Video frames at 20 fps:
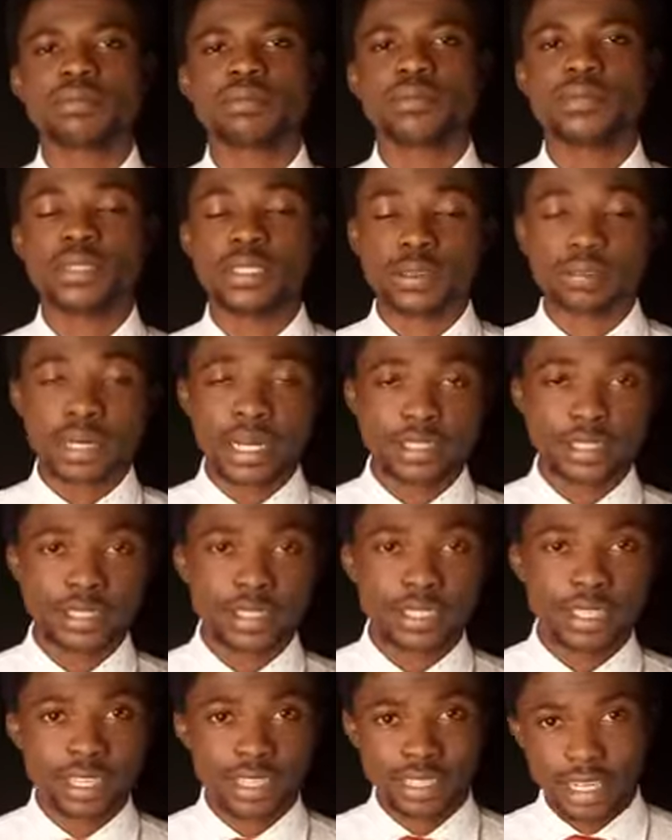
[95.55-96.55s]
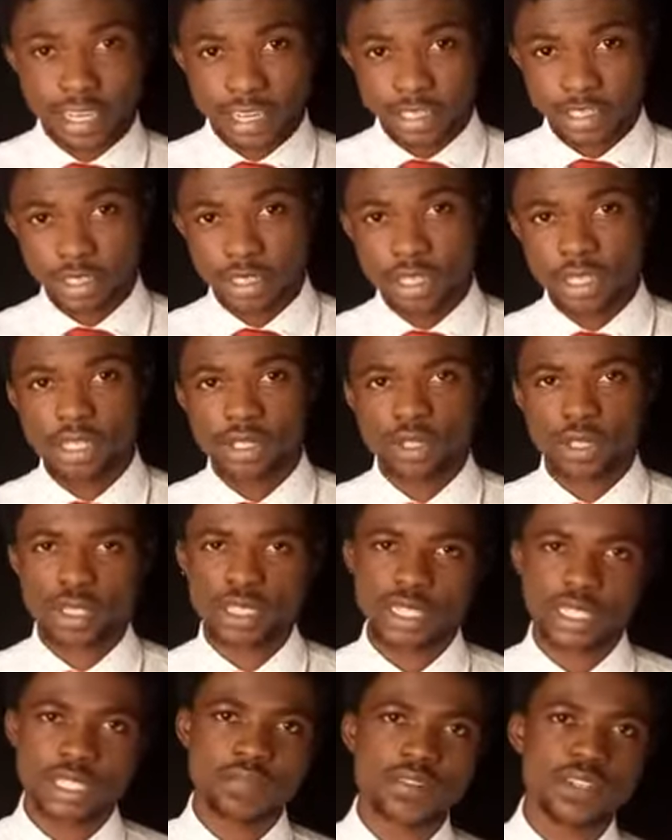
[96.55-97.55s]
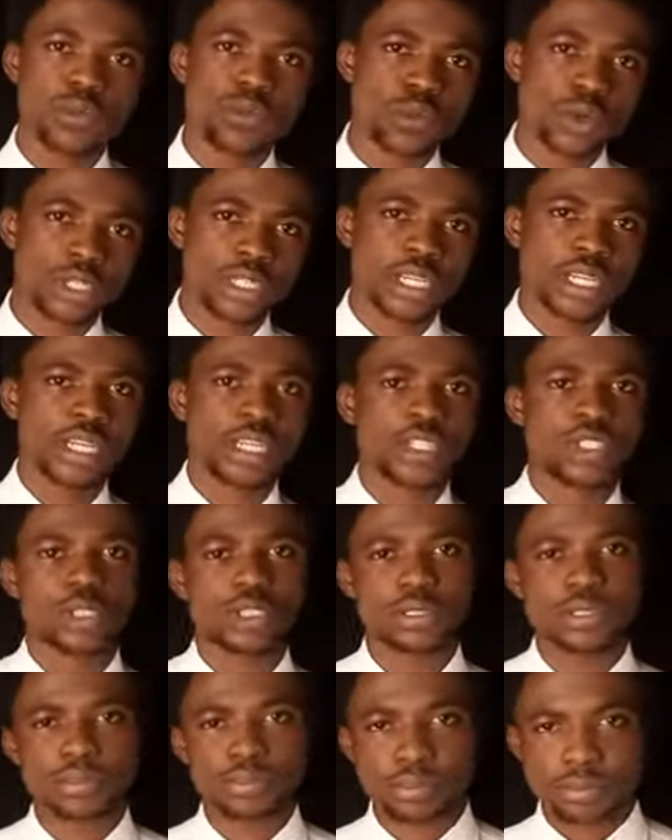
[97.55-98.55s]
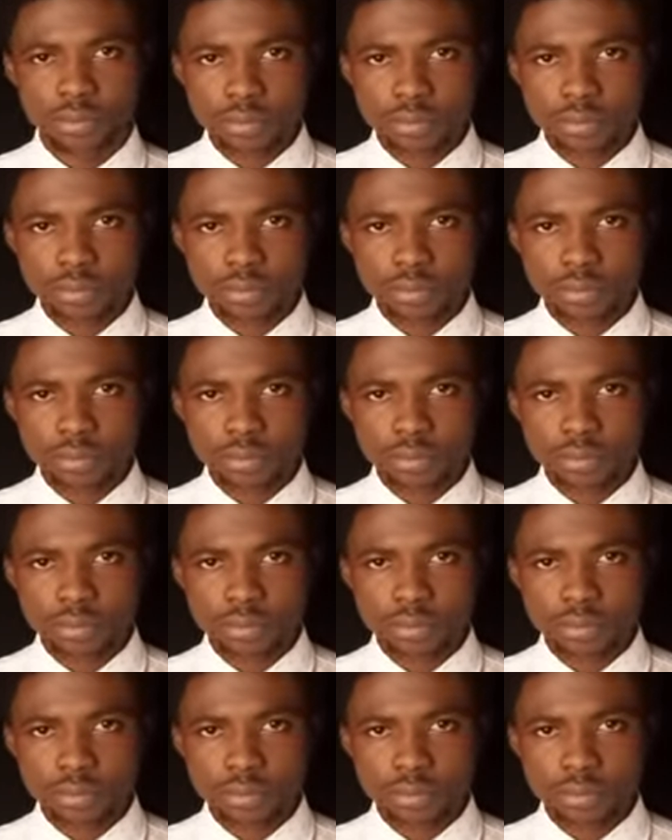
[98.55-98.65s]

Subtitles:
is a party that has successively won election